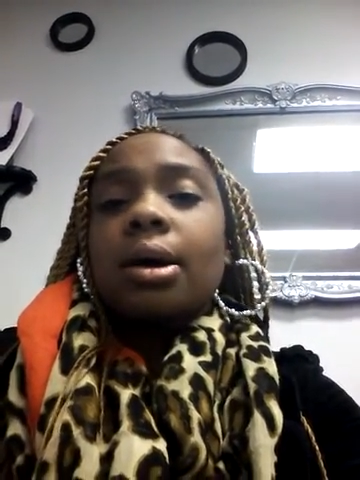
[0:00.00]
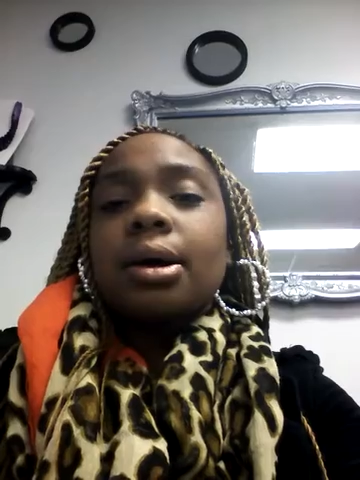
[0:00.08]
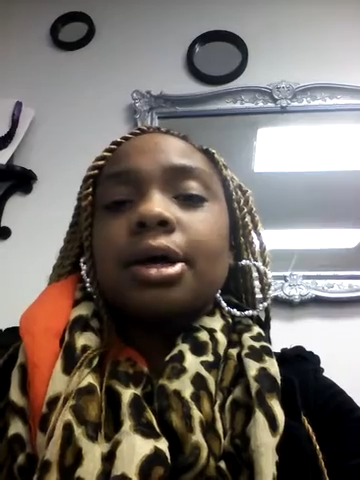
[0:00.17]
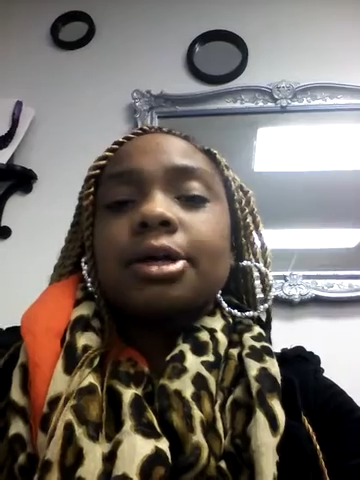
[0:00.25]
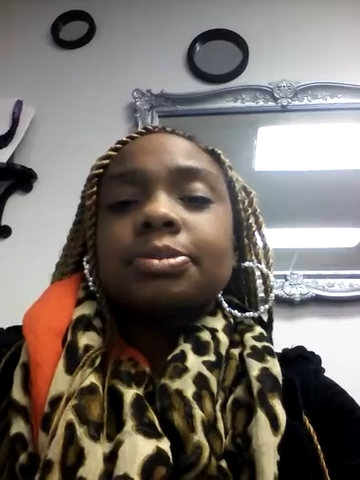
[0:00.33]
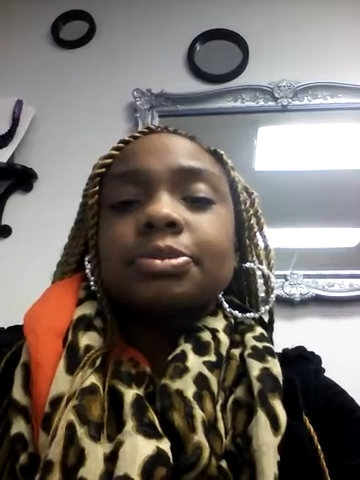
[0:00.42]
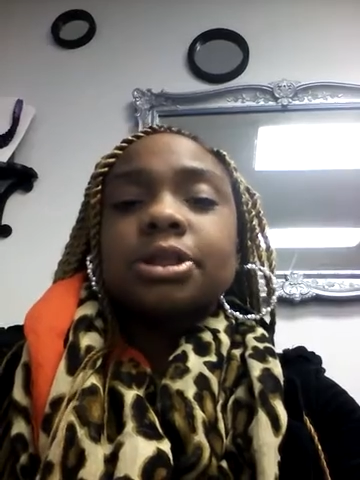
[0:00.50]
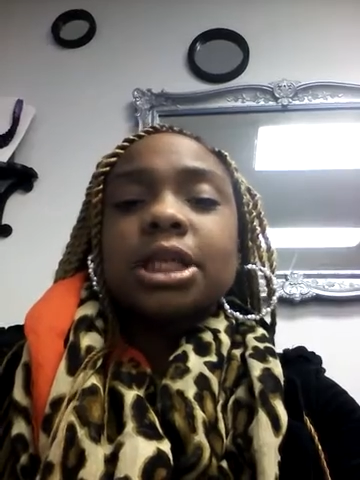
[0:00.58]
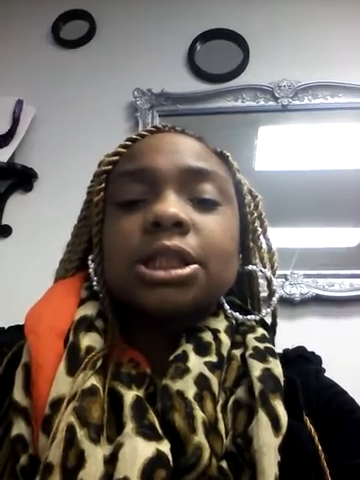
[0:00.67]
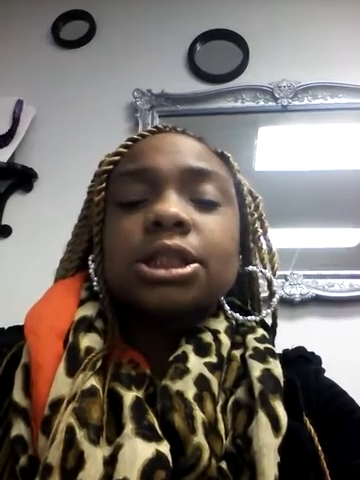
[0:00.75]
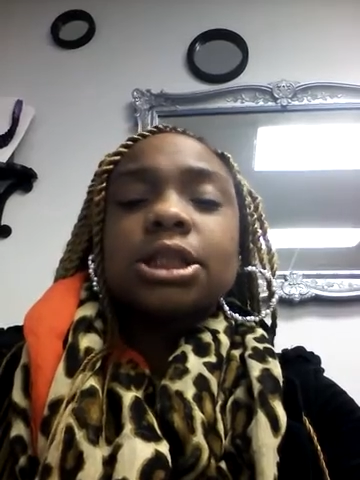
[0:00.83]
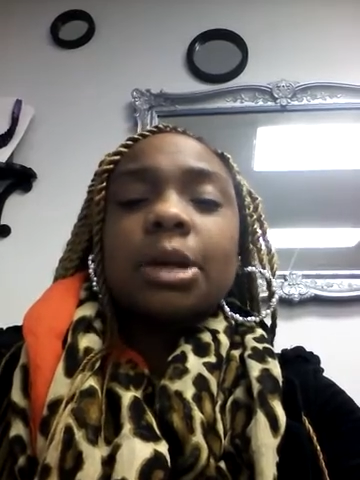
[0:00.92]
Um,
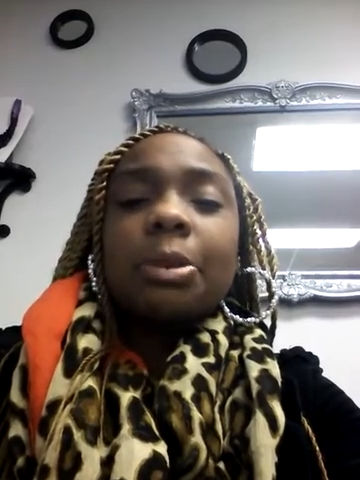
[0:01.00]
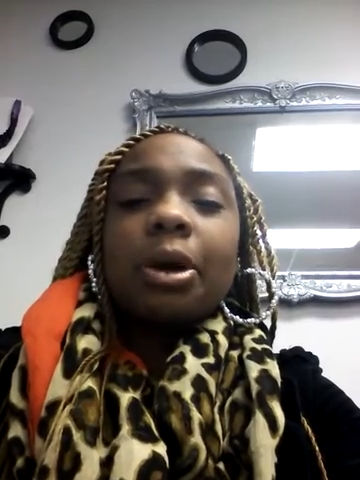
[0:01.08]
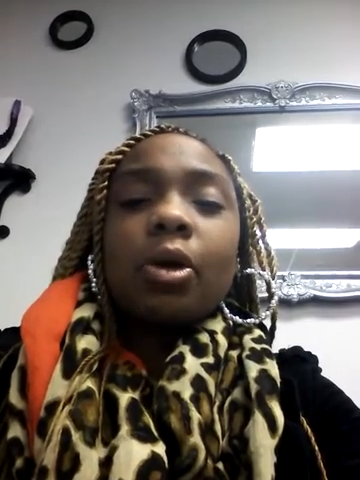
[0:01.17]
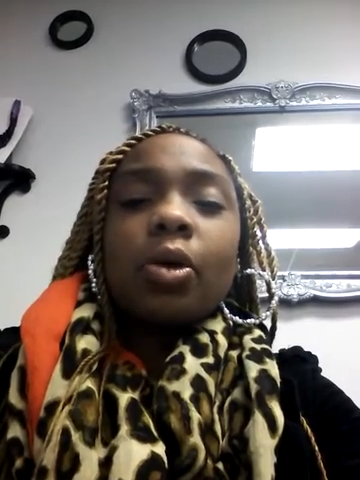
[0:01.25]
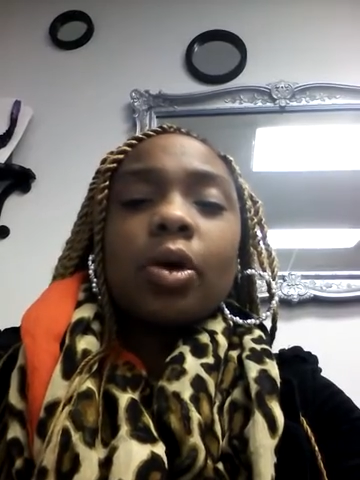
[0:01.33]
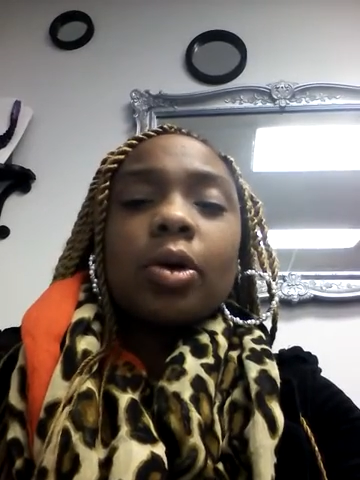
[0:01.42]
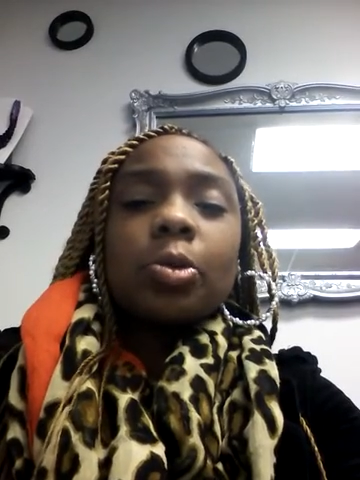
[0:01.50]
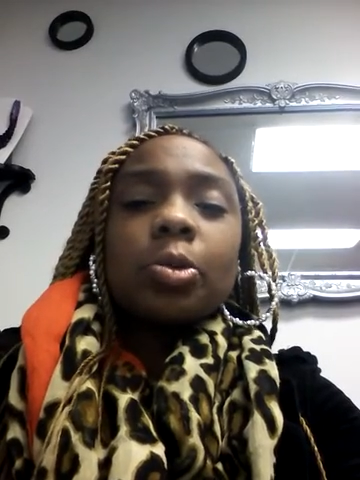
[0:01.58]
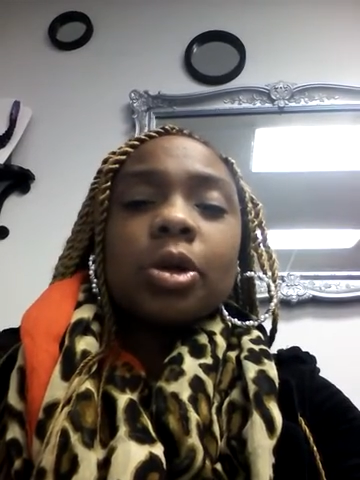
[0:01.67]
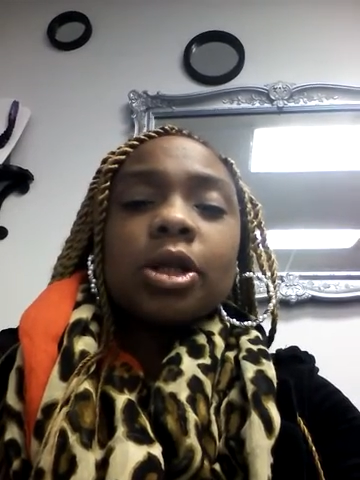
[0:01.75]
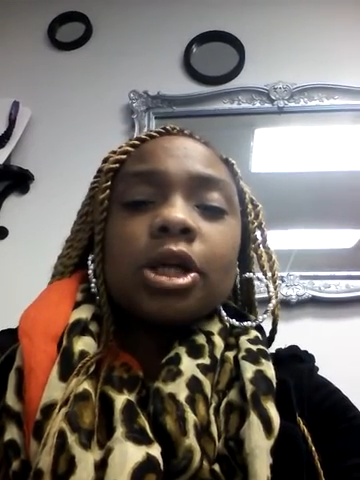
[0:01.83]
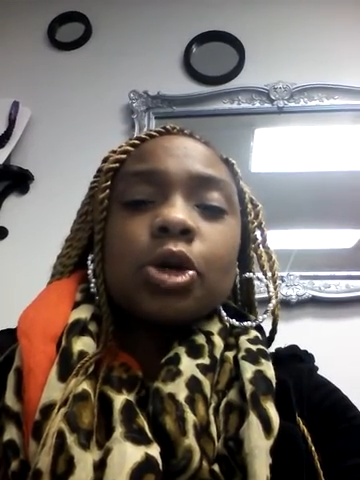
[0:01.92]
just jumping
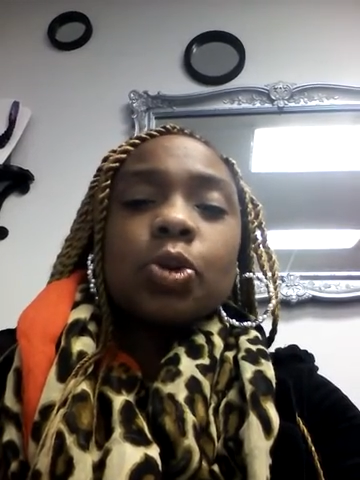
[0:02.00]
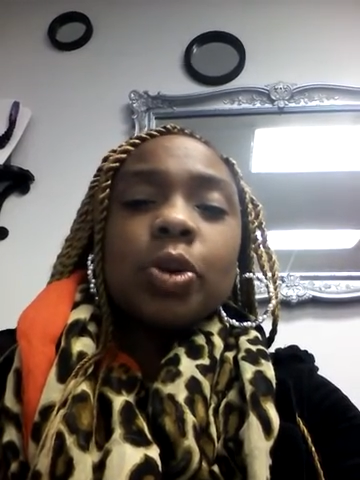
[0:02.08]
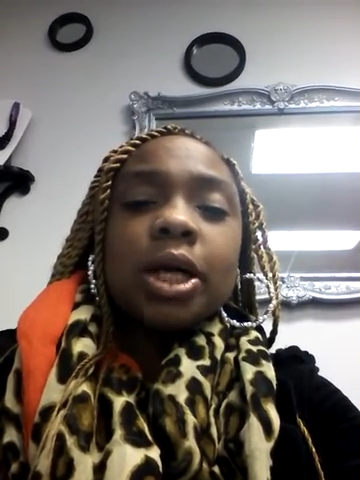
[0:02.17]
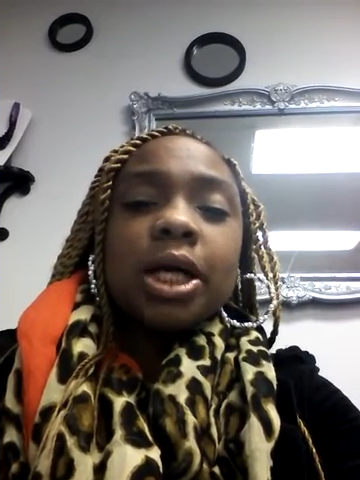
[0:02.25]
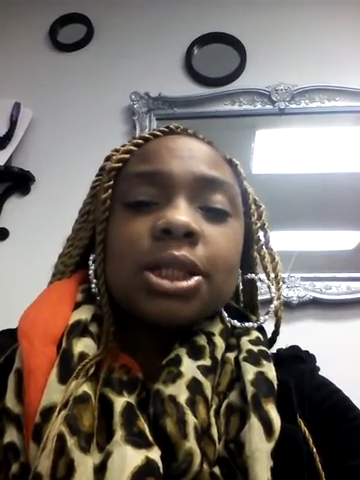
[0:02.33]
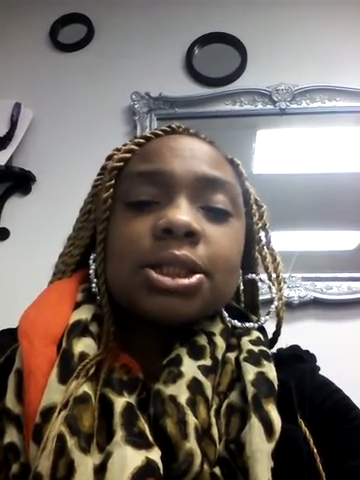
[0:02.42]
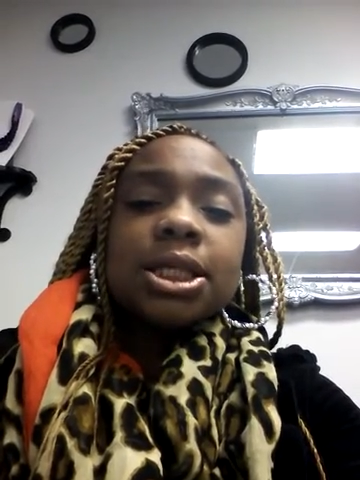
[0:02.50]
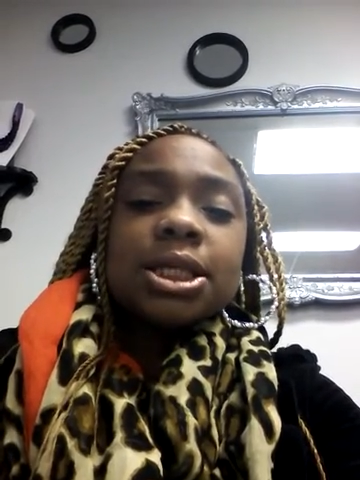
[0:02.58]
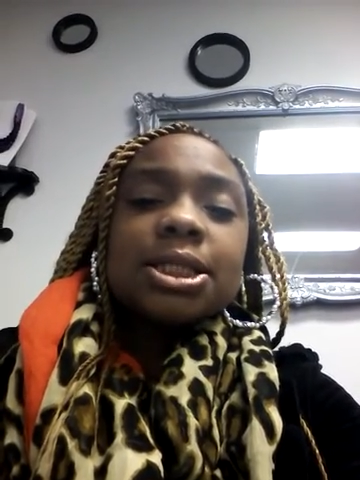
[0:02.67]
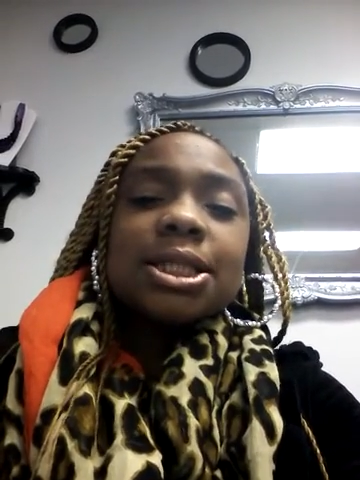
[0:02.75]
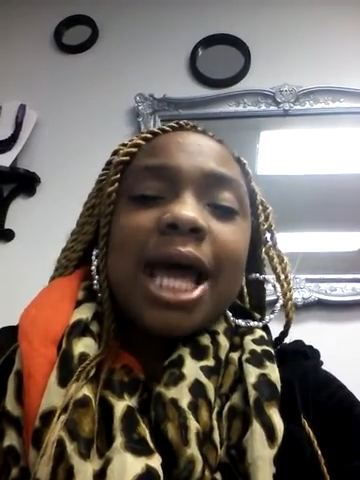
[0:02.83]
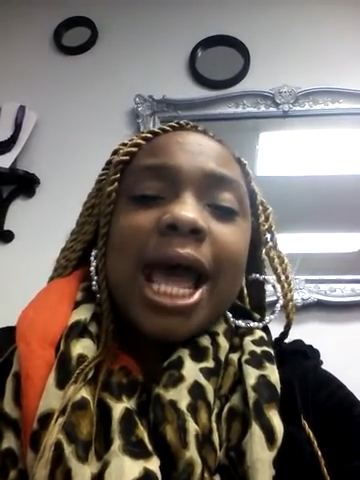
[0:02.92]
on really quick
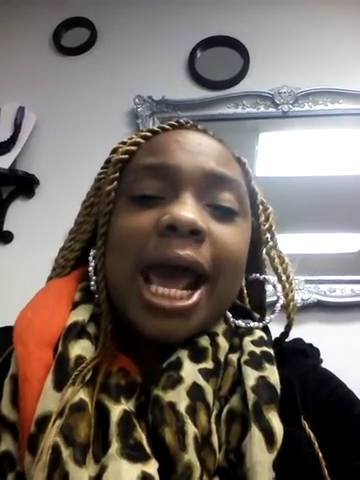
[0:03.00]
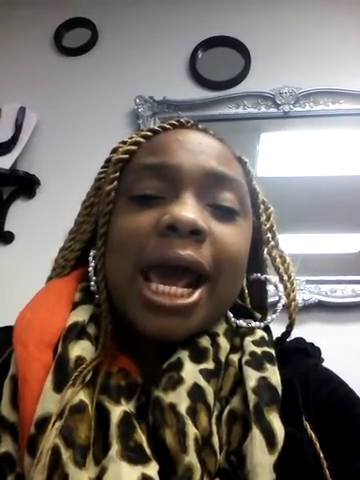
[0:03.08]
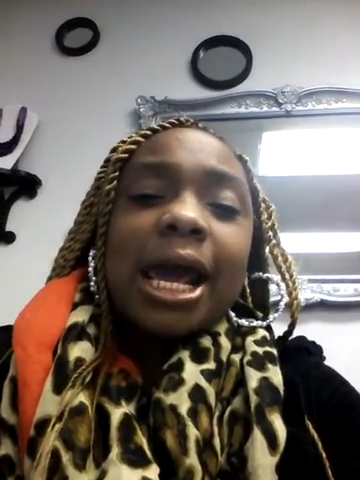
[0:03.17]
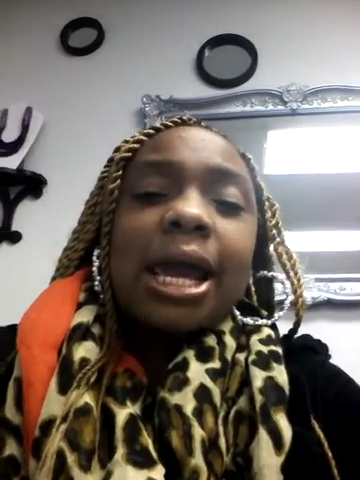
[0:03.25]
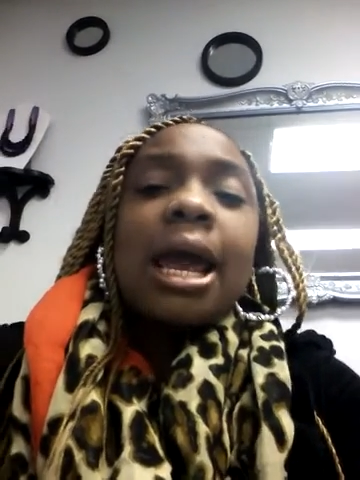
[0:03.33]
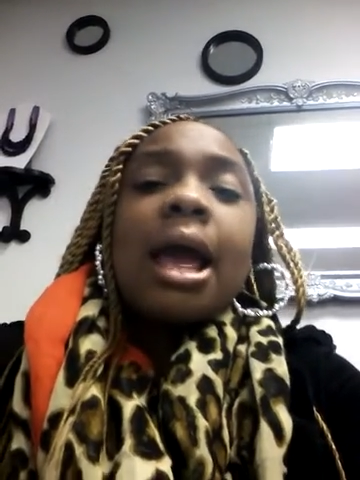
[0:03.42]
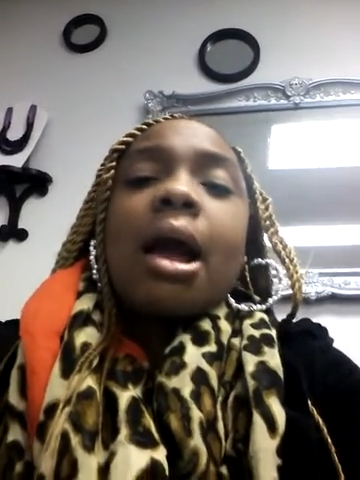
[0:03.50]
to say,